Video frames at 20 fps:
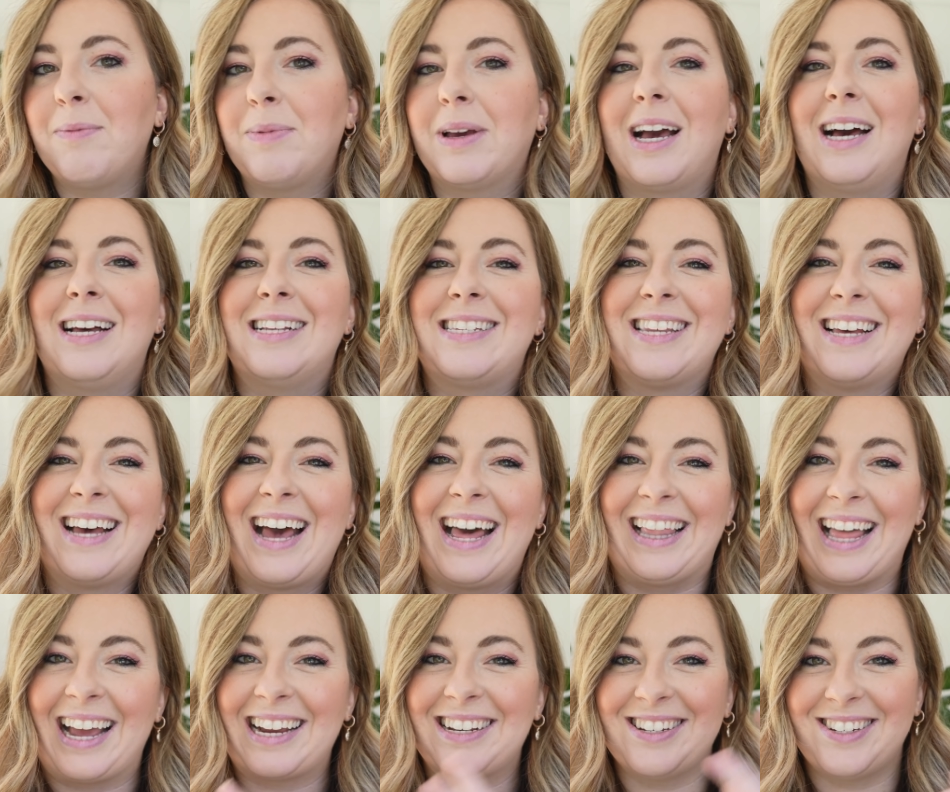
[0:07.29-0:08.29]
because I
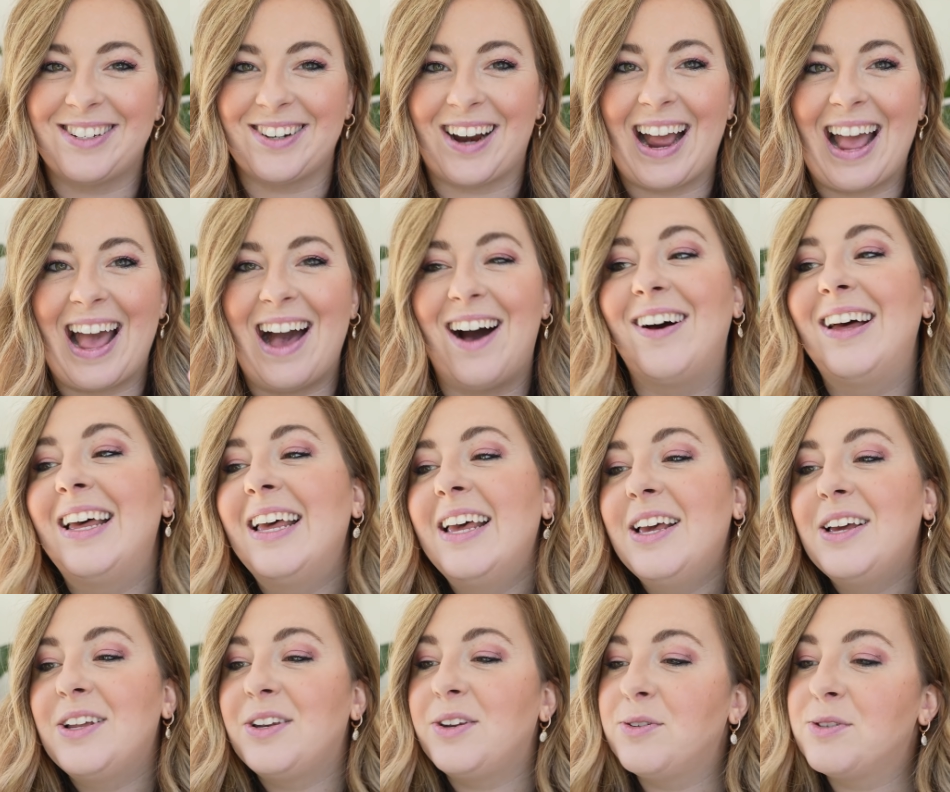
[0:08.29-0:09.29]
like to try out
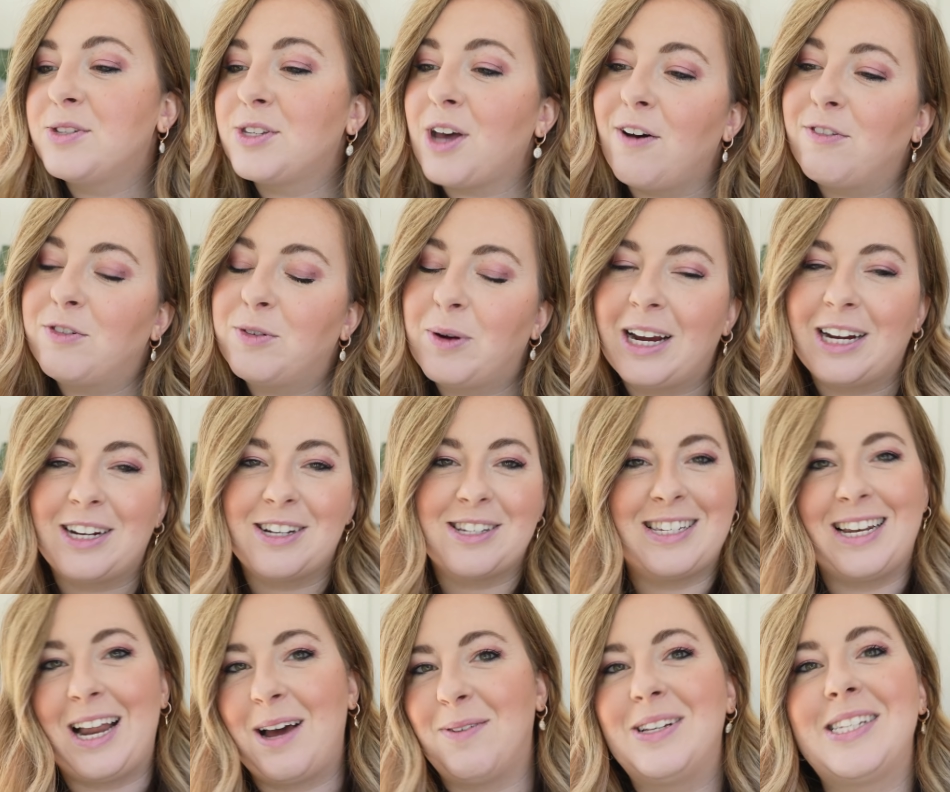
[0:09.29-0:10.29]
new softwares
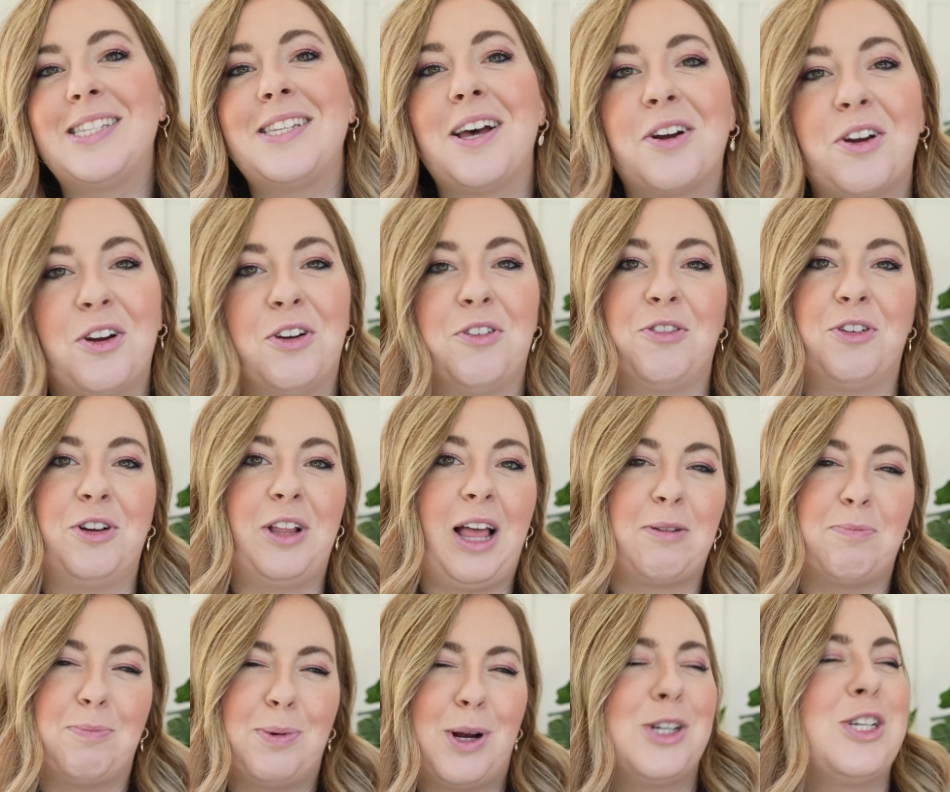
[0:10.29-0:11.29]
and I'm a sucker for
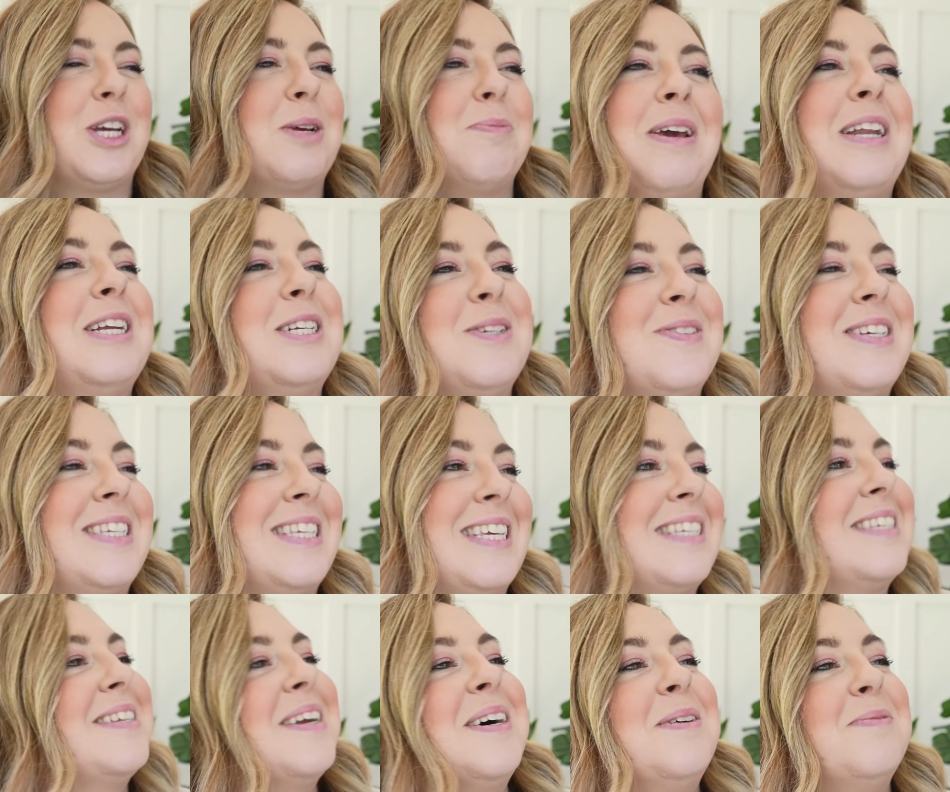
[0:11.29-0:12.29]
like project management
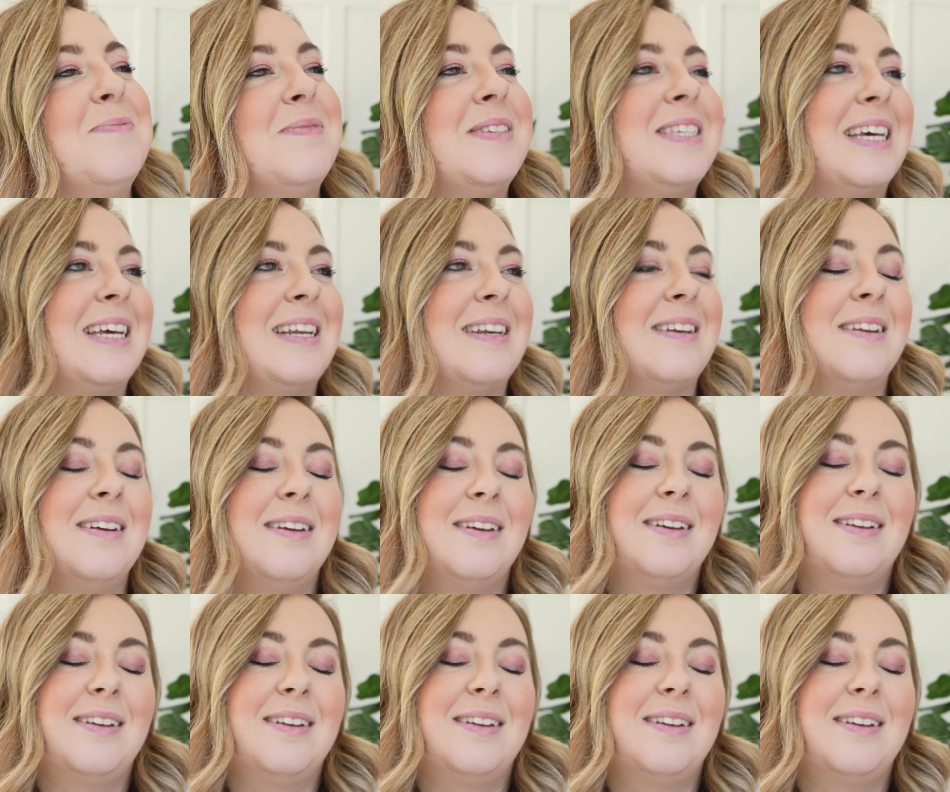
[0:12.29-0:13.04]
systems, and